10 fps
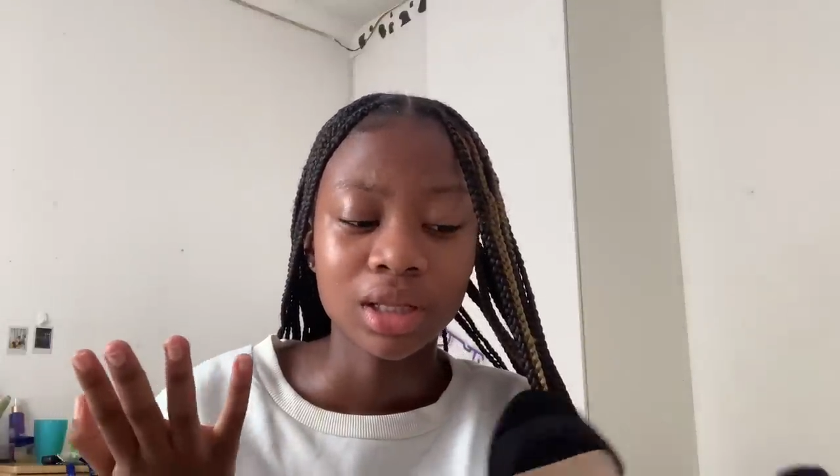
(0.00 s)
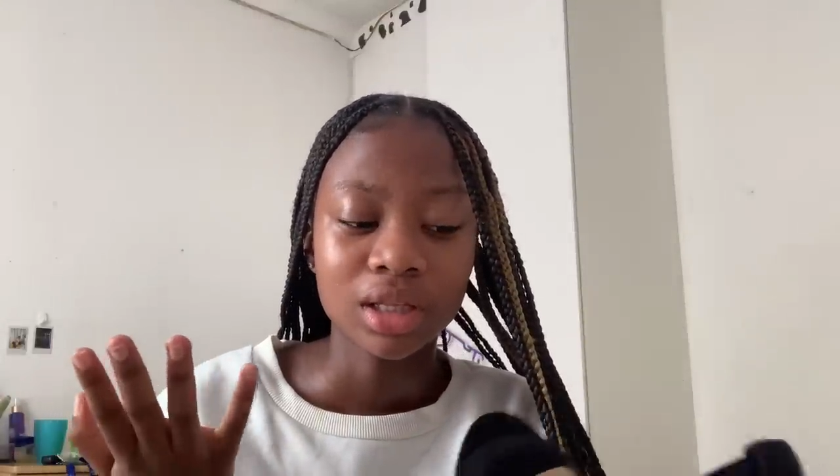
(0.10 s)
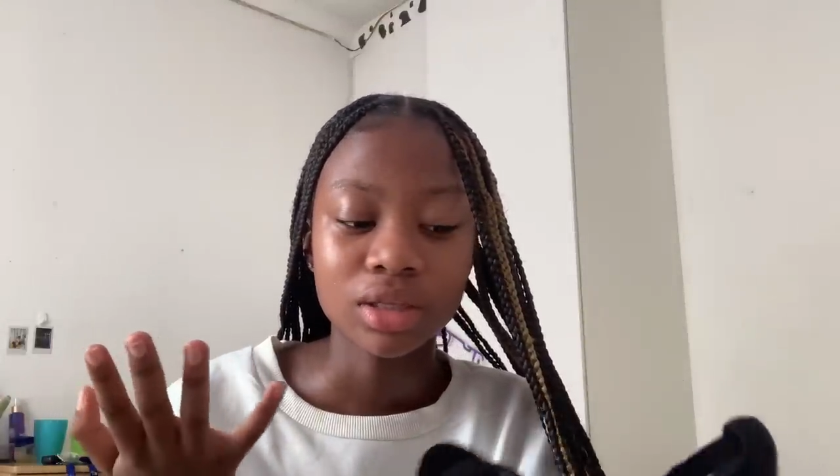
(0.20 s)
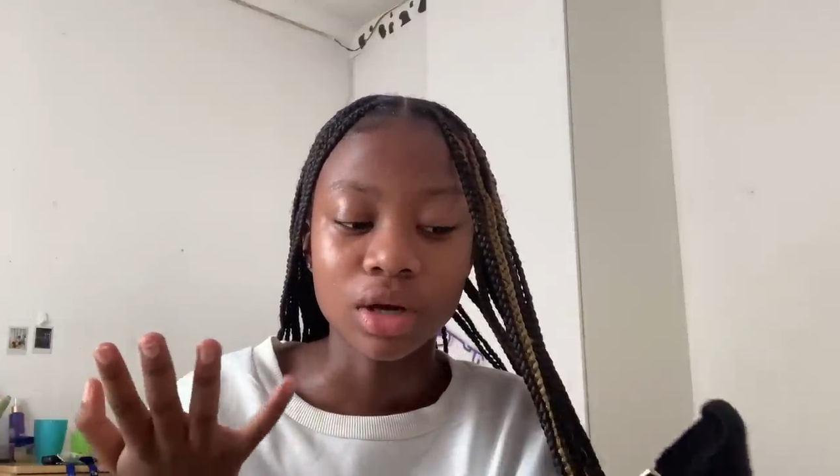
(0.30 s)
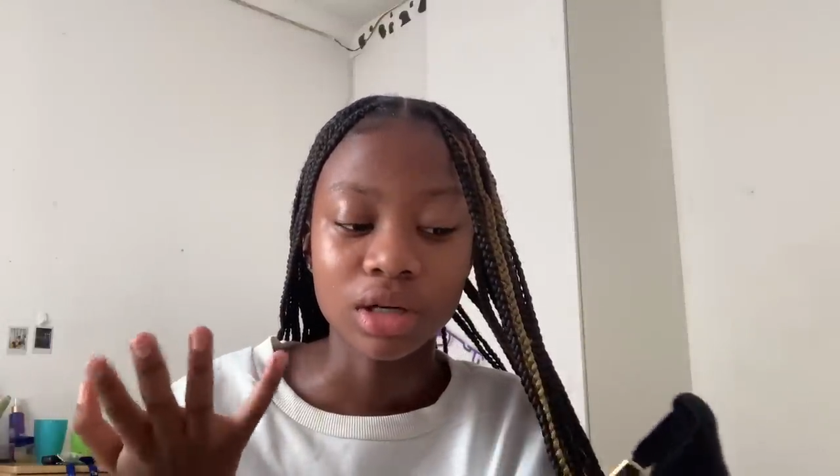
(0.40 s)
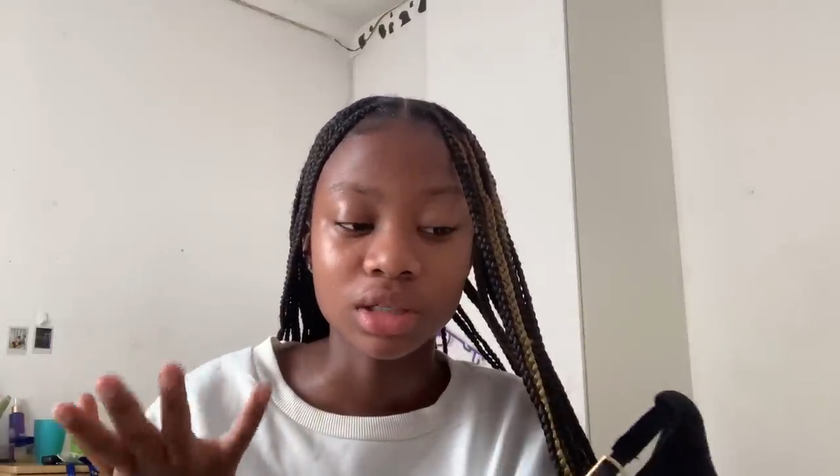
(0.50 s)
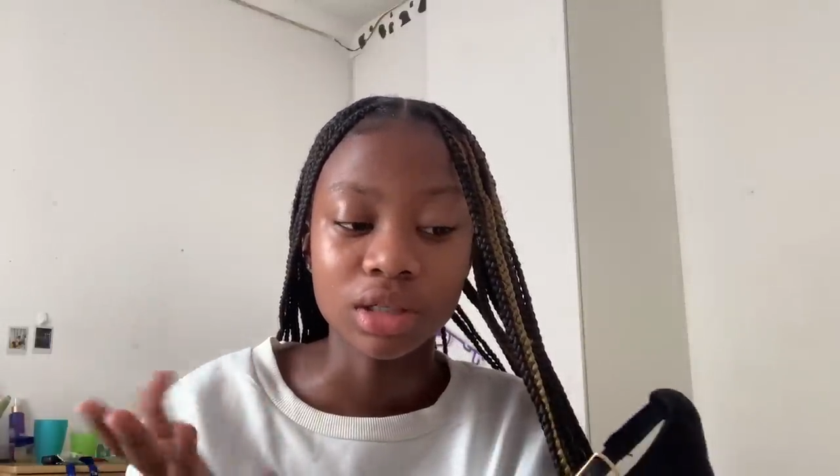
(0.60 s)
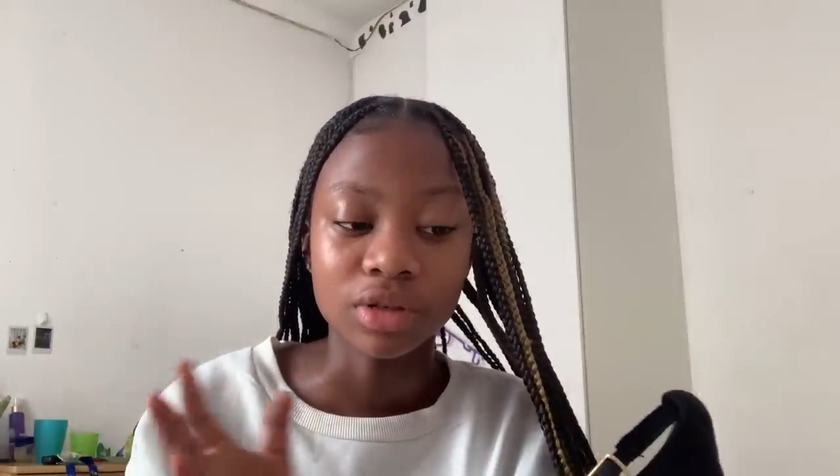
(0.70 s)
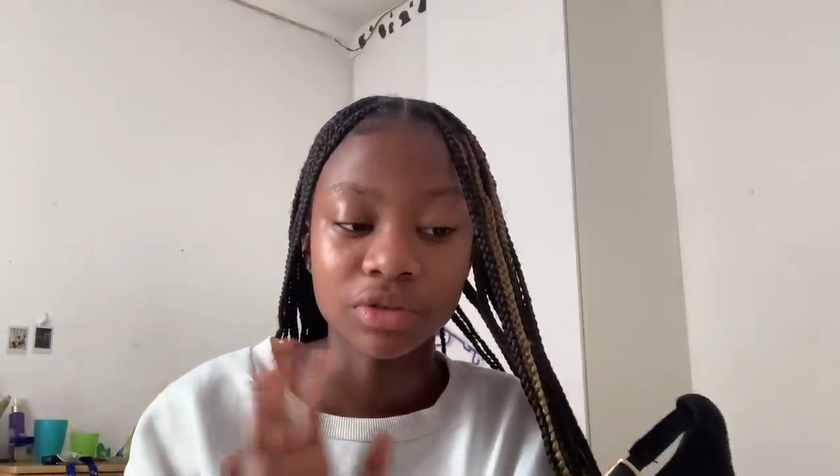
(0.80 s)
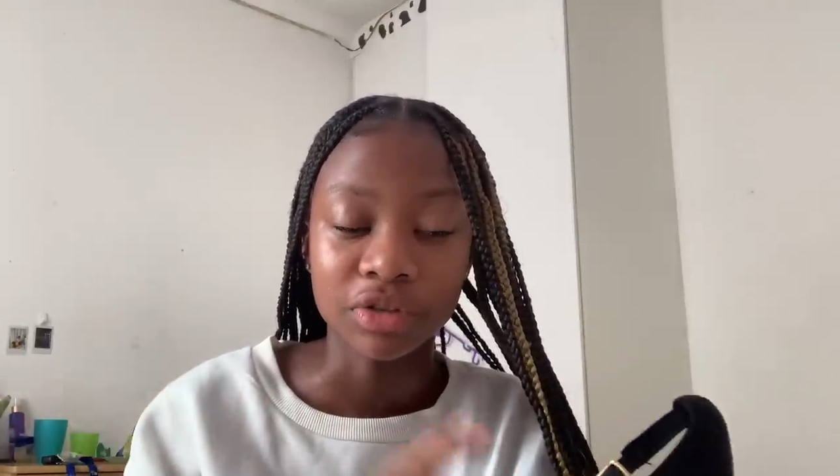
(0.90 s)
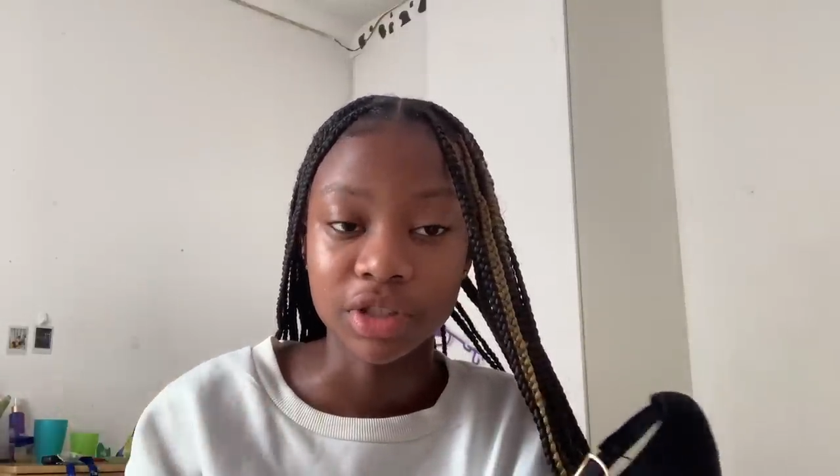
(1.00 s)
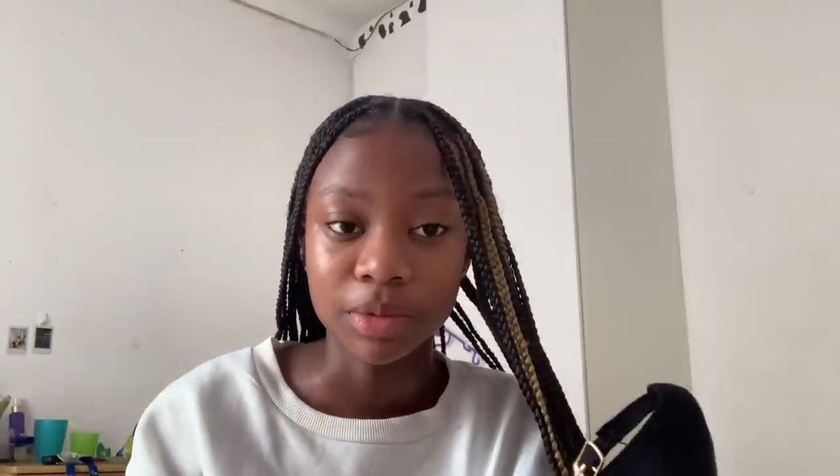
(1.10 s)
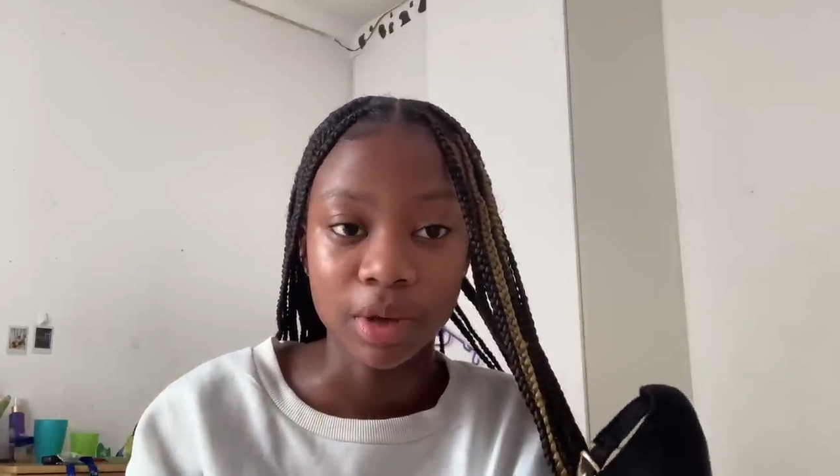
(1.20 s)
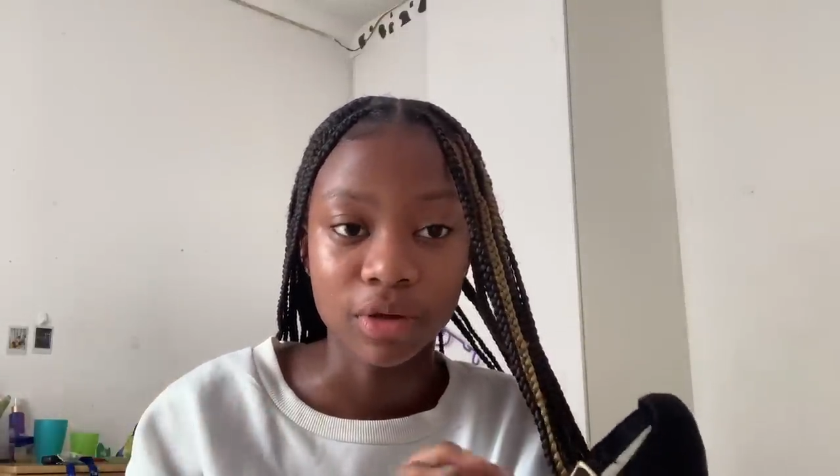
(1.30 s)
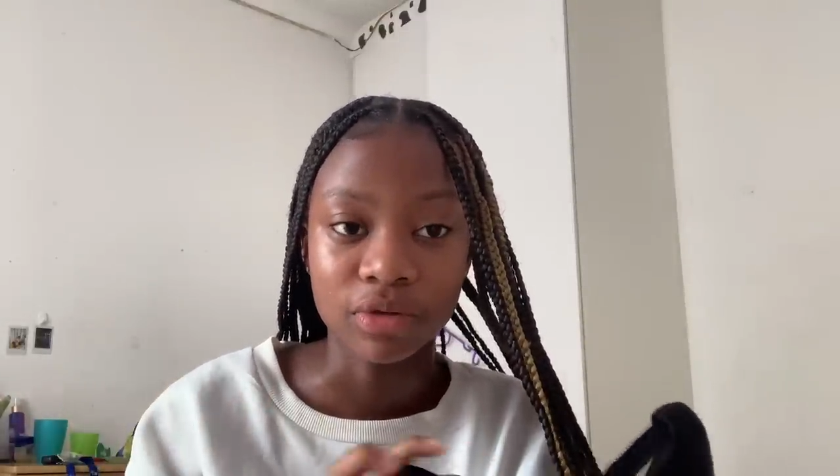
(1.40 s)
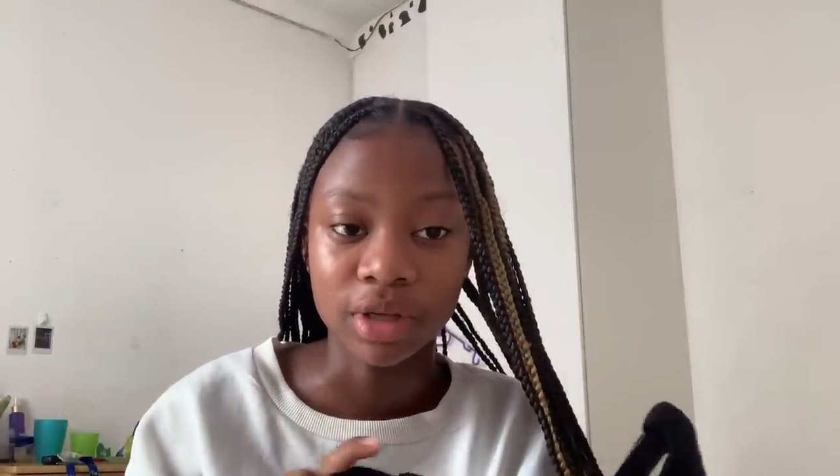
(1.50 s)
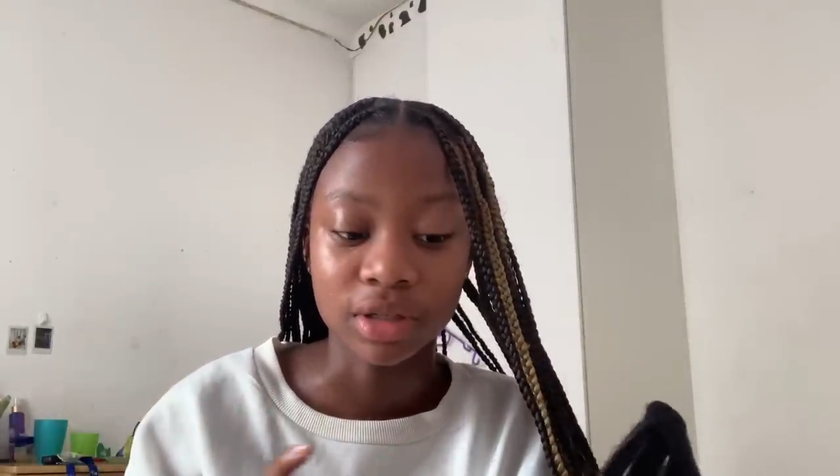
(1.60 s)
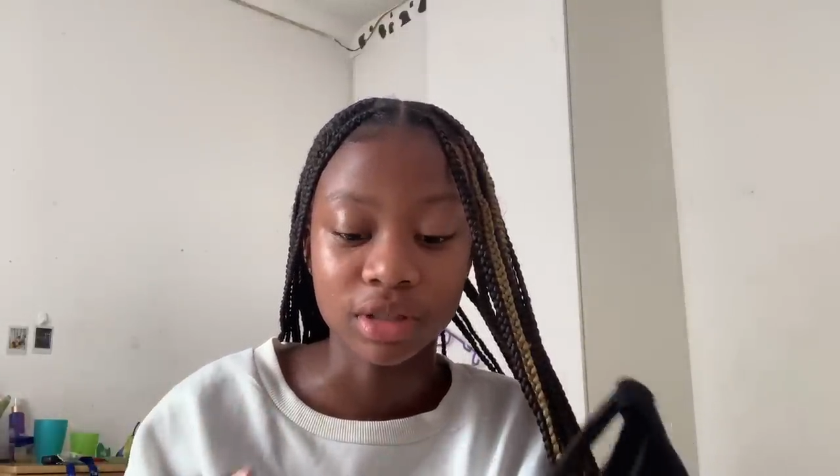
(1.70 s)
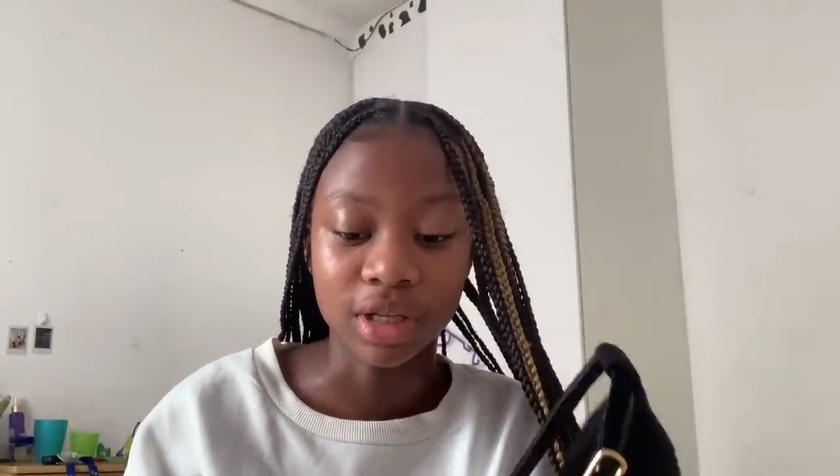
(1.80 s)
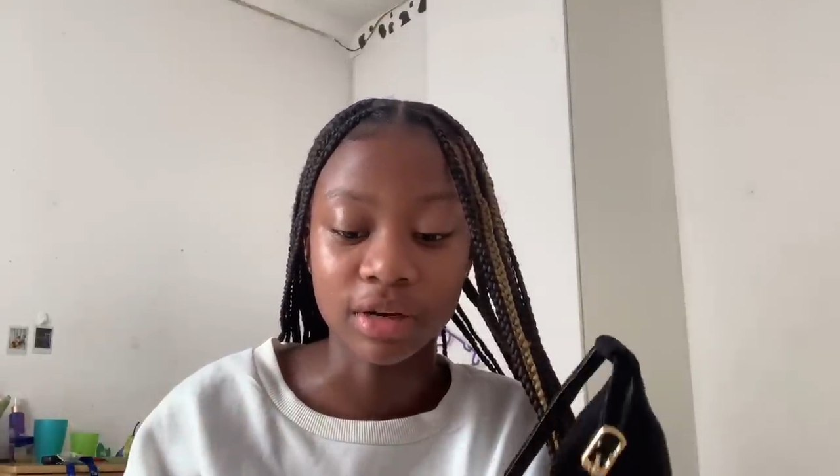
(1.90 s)
this is honestly the first pair of
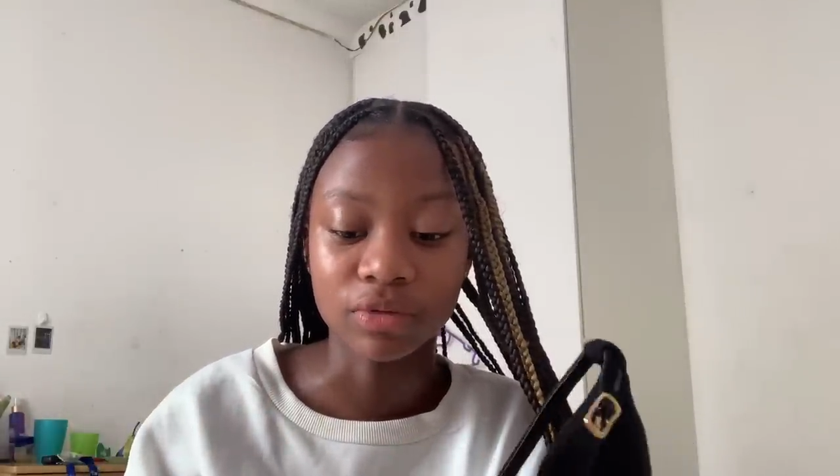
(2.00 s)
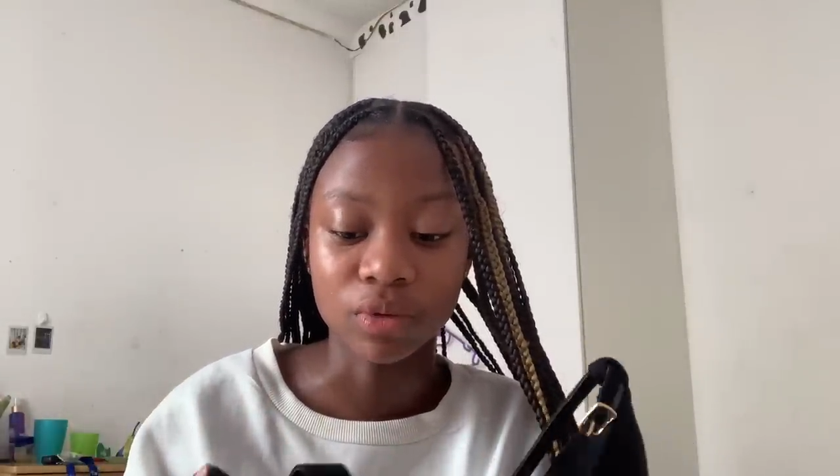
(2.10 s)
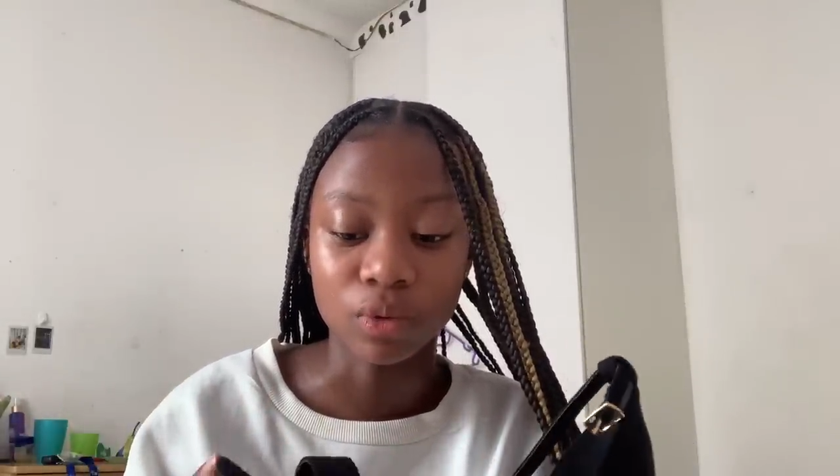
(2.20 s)
heels that I've